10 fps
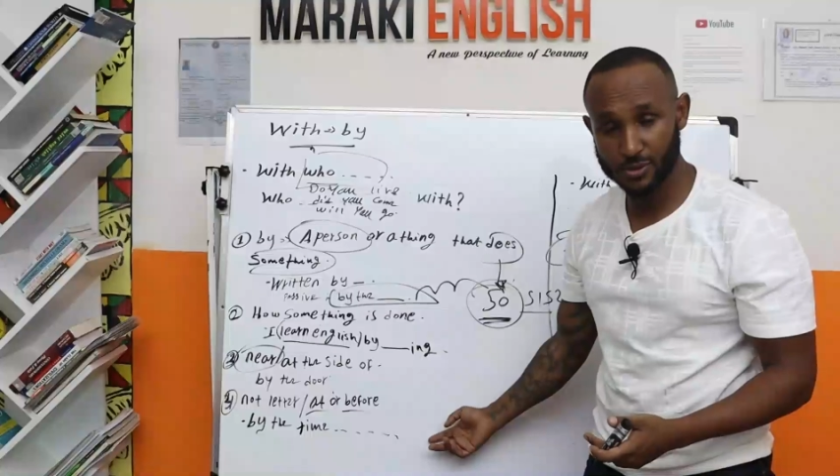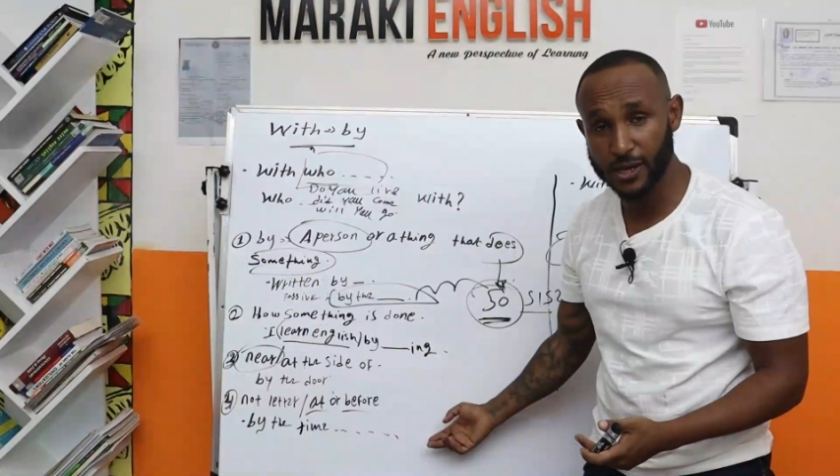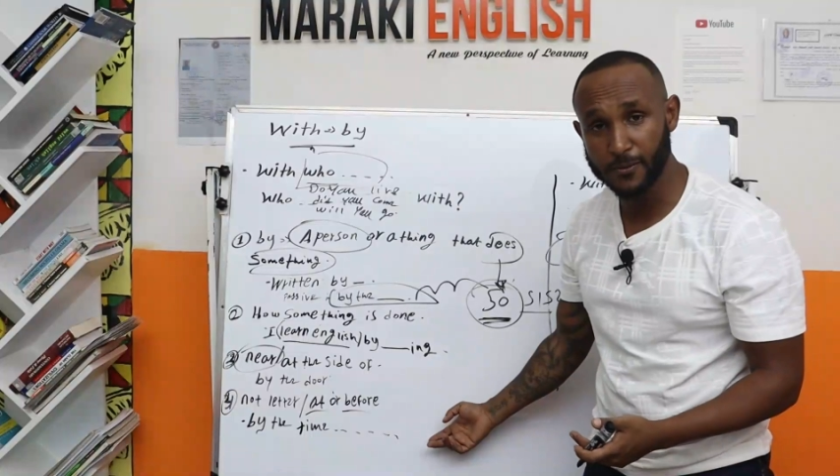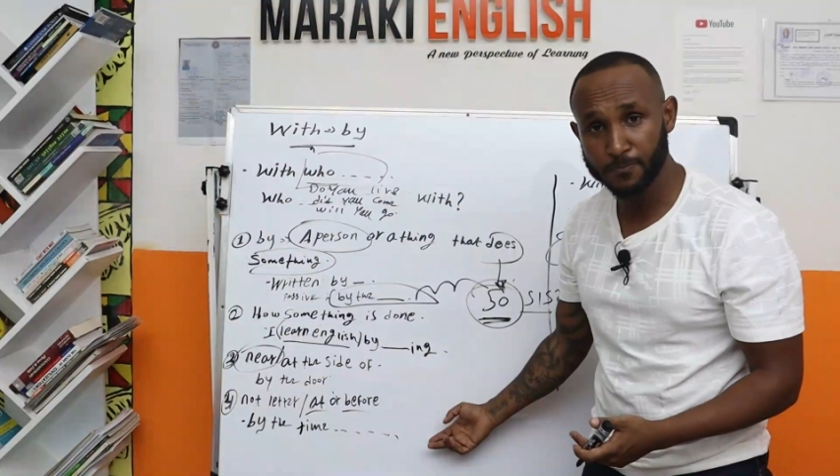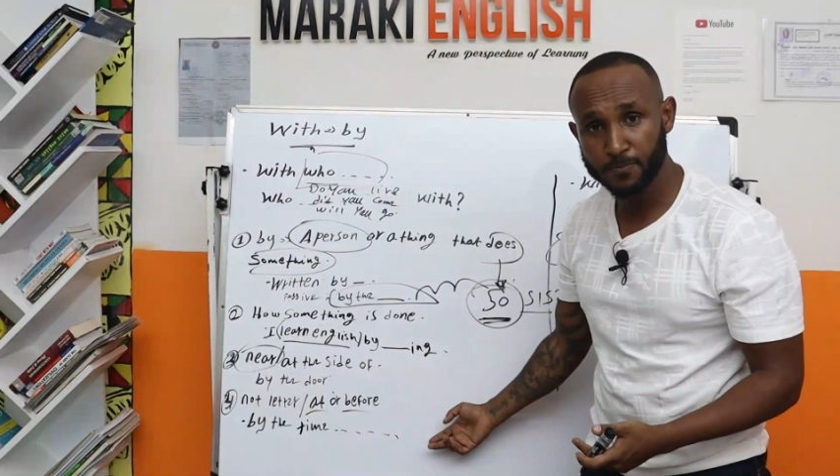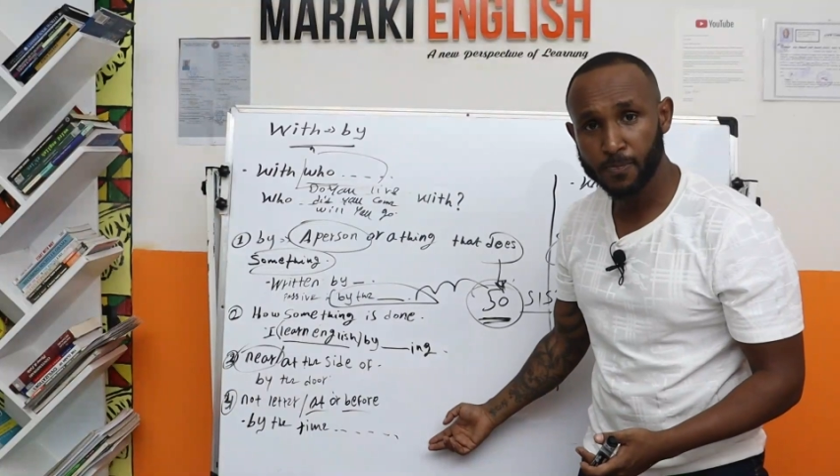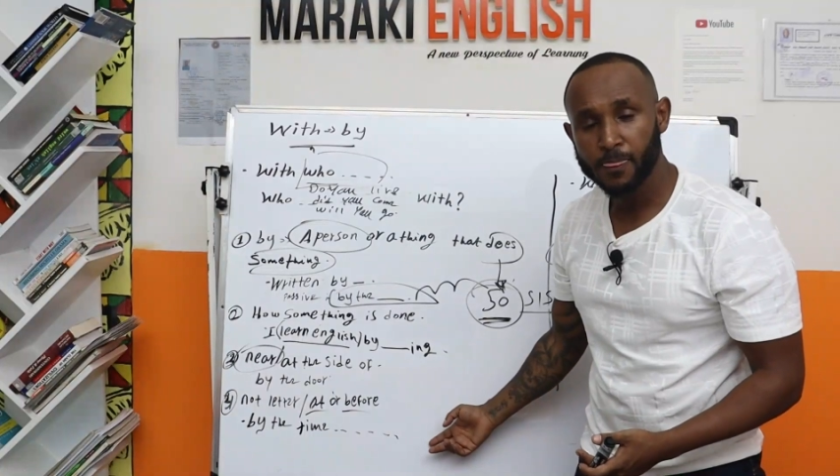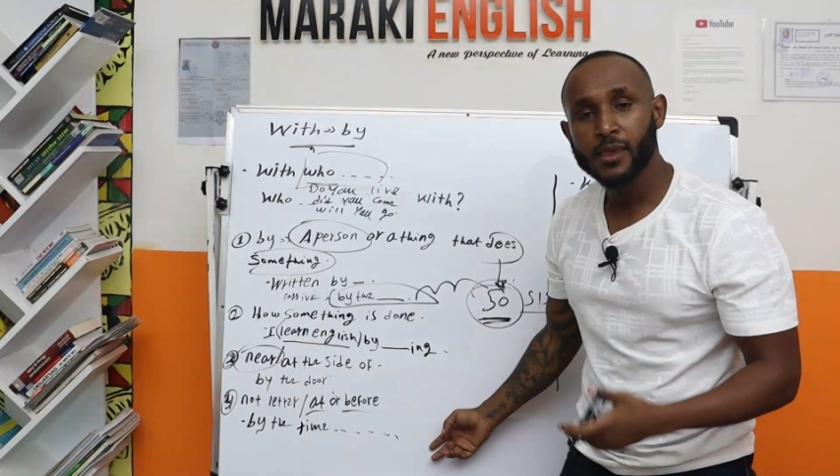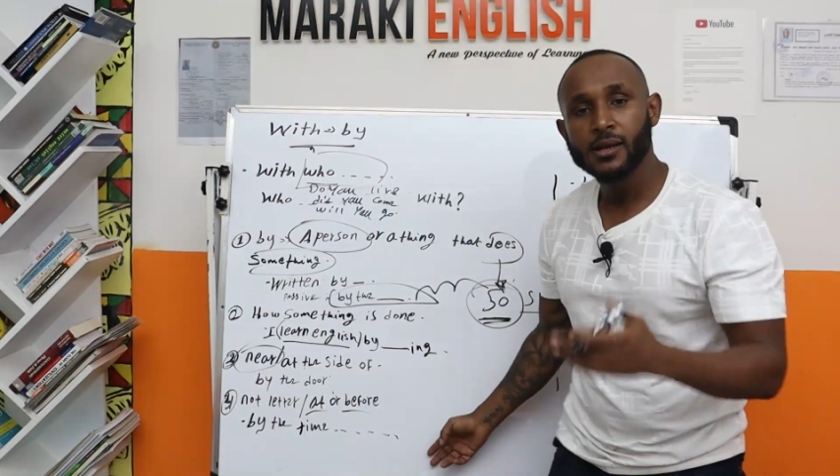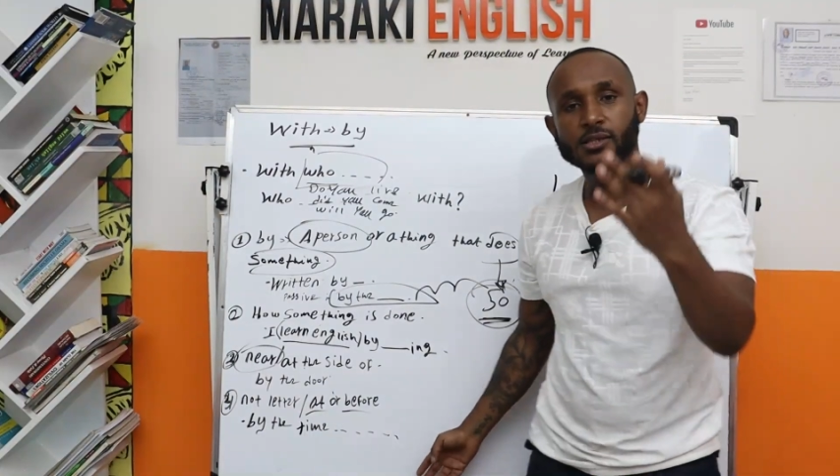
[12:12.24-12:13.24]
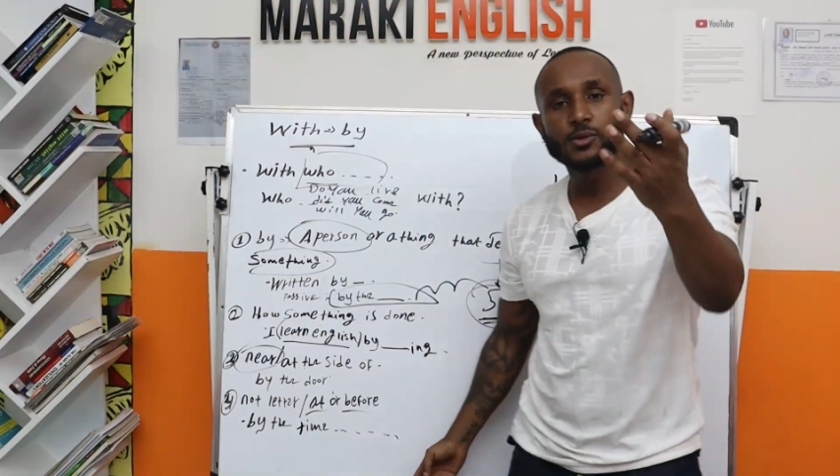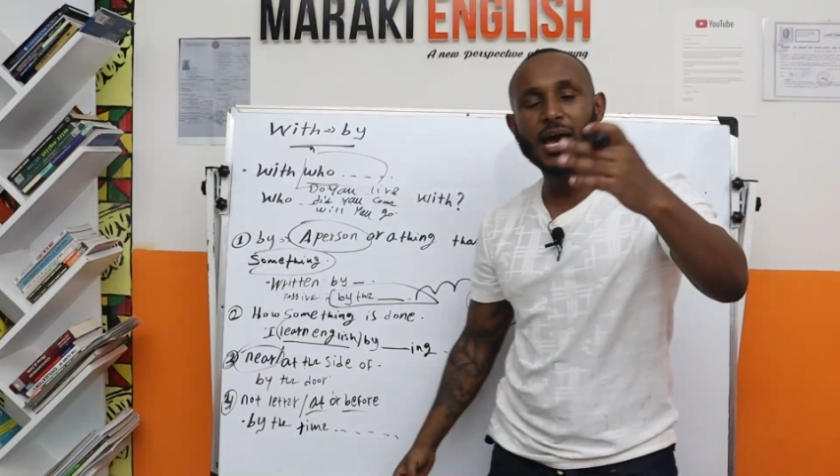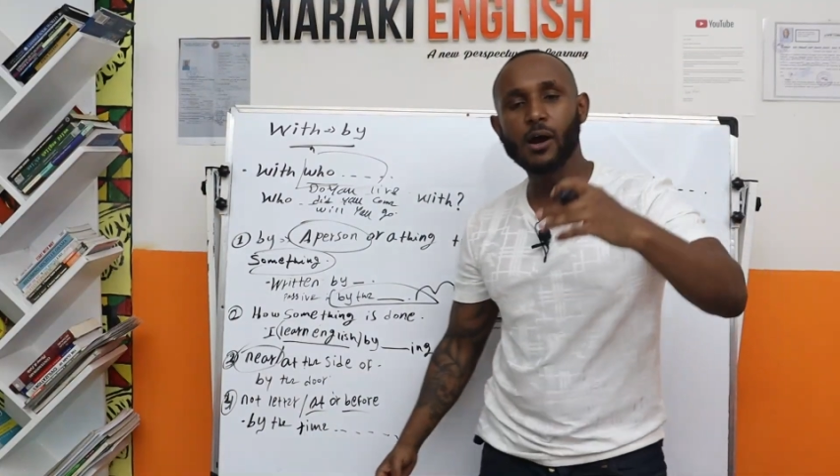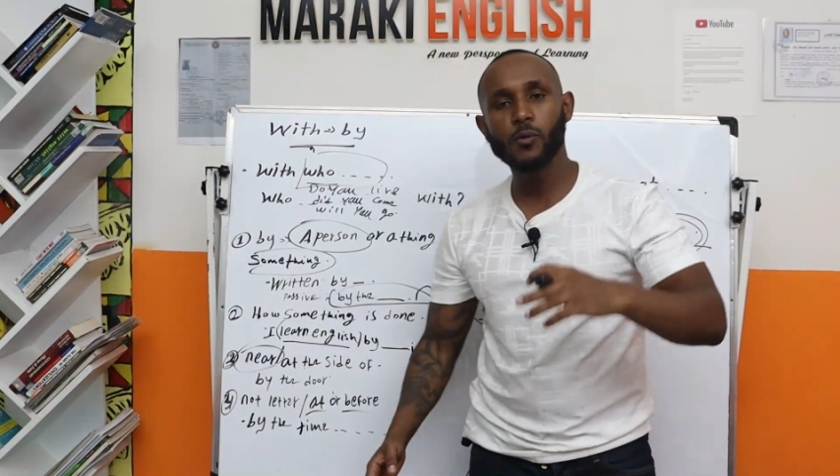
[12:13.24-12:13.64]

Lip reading: Okay, so now